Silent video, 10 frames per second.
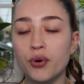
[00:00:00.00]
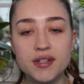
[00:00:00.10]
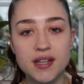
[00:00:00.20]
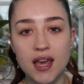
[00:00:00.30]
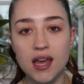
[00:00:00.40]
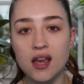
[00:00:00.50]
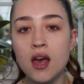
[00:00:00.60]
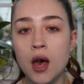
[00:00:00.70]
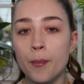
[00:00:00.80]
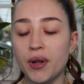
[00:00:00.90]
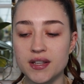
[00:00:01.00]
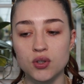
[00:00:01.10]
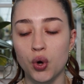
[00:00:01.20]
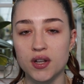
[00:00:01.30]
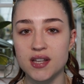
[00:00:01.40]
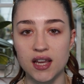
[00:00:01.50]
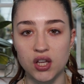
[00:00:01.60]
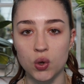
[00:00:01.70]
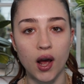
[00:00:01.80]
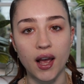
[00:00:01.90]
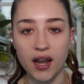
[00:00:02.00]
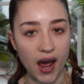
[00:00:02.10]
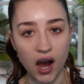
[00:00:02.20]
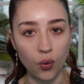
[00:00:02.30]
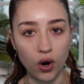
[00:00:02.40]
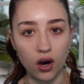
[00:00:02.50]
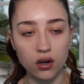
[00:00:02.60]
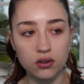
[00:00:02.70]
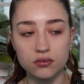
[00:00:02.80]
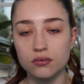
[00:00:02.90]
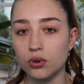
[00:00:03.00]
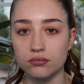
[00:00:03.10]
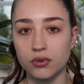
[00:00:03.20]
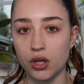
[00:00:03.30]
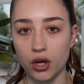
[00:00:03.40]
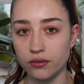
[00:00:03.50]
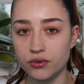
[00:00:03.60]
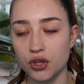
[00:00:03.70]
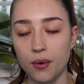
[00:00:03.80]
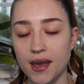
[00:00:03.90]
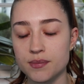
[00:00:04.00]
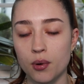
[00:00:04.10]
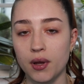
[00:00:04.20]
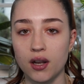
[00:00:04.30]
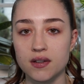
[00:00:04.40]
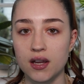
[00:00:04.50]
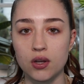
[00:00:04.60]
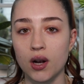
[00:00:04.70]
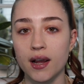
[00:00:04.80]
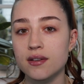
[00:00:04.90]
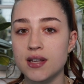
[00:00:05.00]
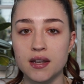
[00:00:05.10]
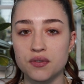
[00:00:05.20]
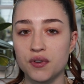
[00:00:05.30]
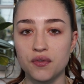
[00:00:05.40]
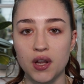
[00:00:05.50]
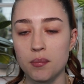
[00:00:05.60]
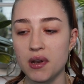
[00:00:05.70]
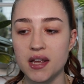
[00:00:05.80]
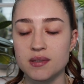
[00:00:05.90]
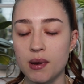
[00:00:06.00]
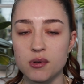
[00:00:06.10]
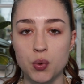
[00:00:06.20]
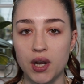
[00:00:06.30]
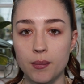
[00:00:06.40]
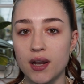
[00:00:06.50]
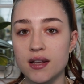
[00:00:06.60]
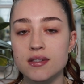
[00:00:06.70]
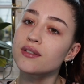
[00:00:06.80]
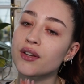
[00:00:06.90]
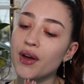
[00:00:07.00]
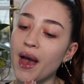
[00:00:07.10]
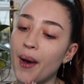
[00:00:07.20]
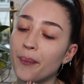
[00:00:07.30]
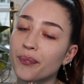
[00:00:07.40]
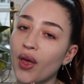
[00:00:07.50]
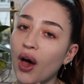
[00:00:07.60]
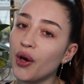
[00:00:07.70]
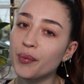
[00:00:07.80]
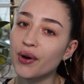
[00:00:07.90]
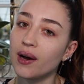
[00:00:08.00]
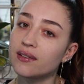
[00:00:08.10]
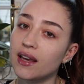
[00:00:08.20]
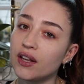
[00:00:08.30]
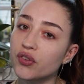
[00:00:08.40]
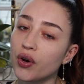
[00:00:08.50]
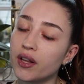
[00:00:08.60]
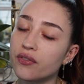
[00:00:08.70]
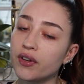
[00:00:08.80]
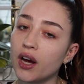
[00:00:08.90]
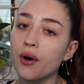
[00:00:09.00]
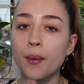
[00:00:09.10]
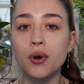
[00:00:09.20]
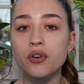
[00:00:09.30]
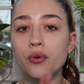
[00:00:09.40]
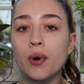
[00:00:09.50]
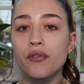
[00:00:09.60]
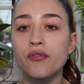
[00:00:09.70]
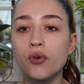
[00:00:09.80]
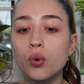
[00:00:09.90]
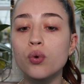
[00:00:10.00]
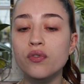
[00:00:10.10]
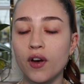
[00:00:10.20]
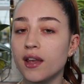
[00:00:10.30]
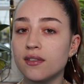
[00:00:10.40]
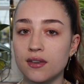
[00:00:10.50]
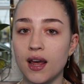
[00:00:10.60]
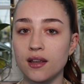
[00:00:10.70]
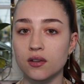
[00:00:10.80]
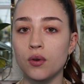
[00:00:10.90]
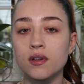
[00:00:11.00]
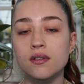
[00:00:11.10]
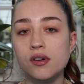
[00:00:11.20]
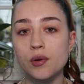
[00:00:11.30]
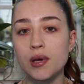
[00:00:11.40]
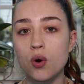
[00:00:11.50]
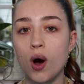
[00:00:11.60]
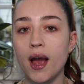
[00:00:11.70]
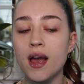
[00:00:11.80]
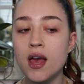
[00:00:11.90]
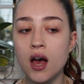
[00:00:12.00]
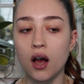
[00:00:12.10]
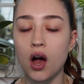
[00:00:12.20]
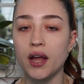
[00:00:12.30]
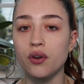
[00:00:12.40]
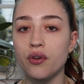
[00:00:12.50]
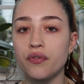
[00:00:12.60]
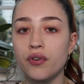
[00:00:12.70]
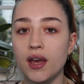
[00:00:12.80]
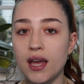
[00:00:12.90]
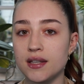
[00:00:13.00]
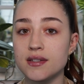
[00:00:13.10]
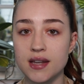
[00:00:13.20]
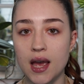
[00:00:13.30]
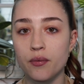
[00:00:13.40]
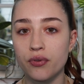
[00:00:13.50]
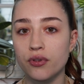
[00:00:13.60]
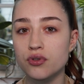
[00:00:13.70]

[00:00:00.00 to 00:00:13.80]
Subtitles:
pretty, but it's not going to take you like an hour, you know, to do it. It's probably going to take you like 10 to 15 minutes, maybe 20 minutes. So yeah, I hope you guys enjoy this video. I'm going to do my full face today, so this is going to be quite a kind of in-depth